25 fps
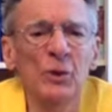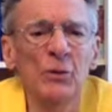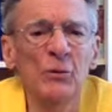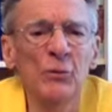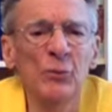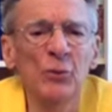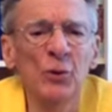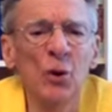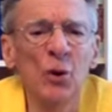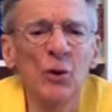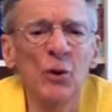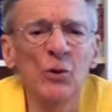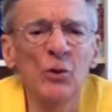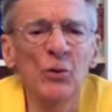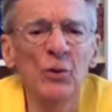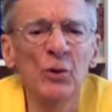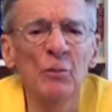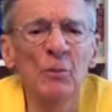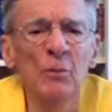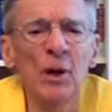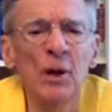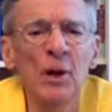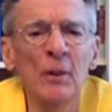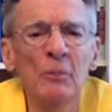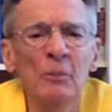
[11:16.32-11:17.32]
took 40
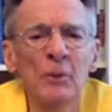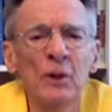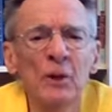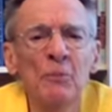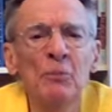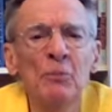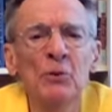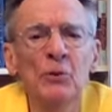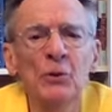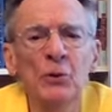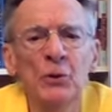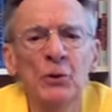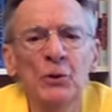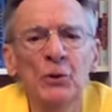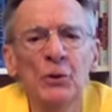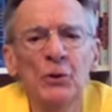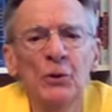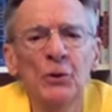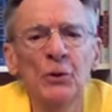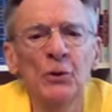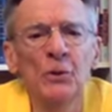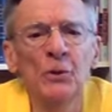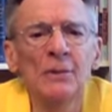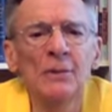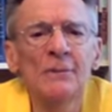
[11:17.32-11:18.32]
some odd people to
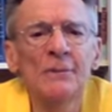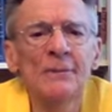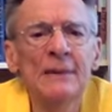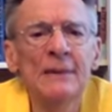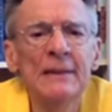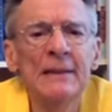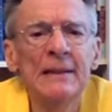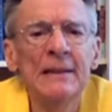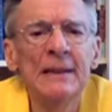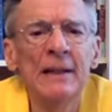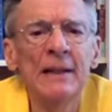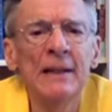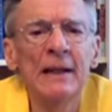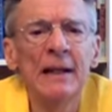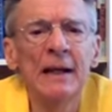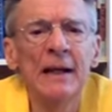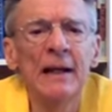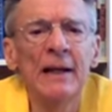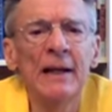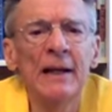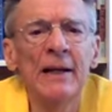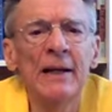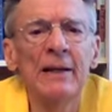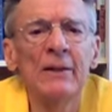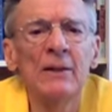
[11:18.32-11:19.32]
Kanuga,
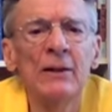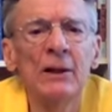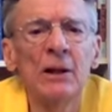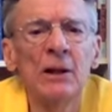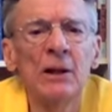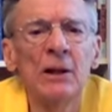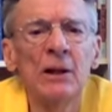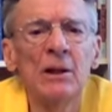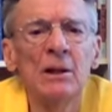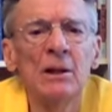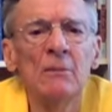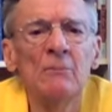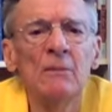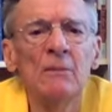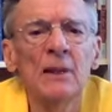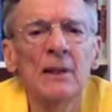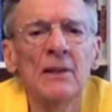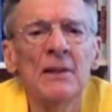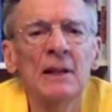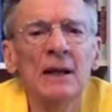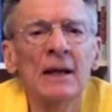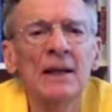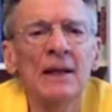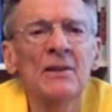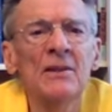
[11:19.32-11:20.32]
and uh,
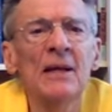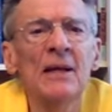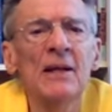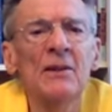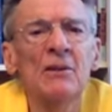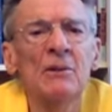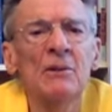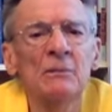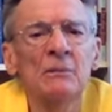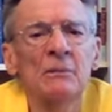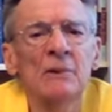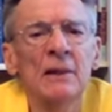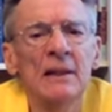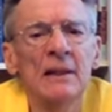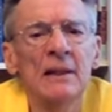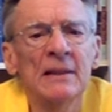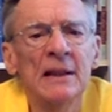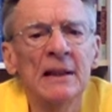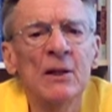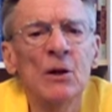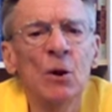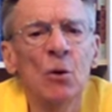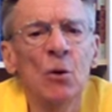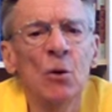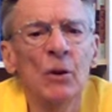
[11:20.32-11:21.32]
and got that got
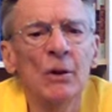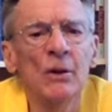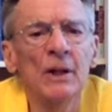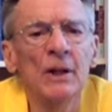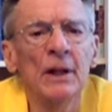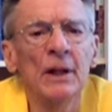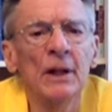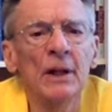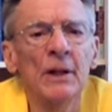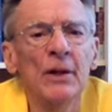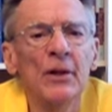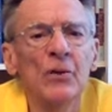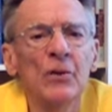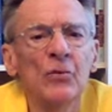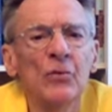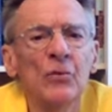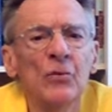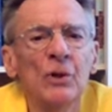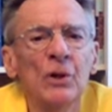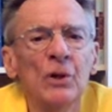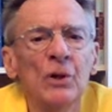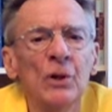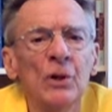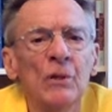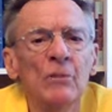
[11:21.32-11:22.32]
that
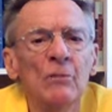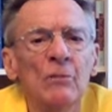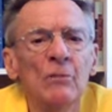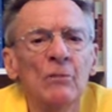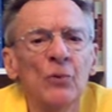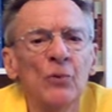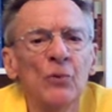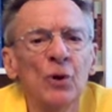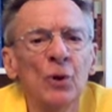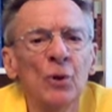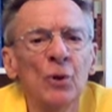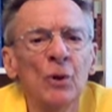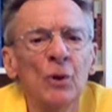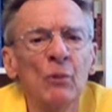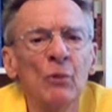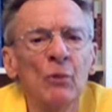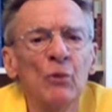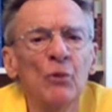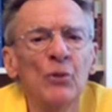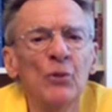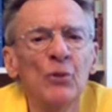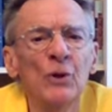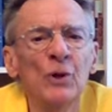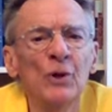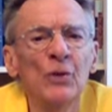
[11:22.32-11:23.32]
organized. so it
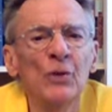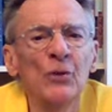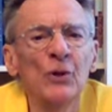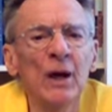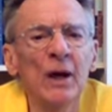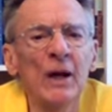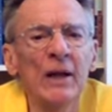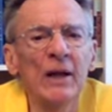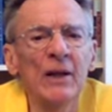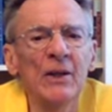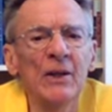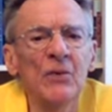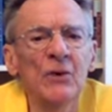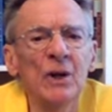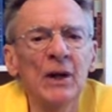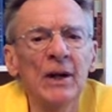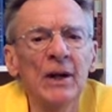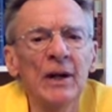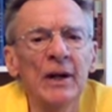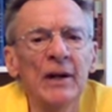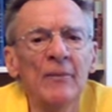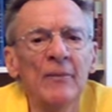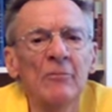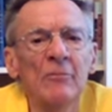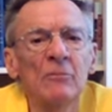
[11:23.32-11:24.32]
was an exciting
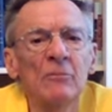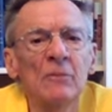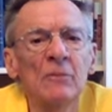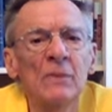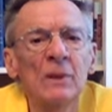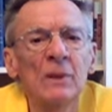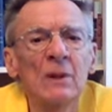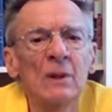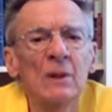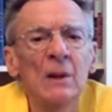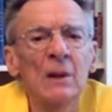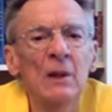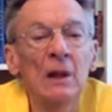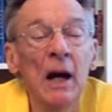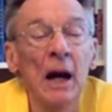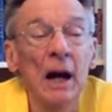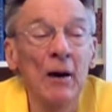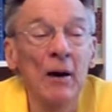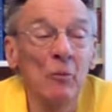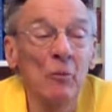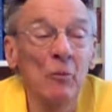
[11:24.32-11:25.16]
time that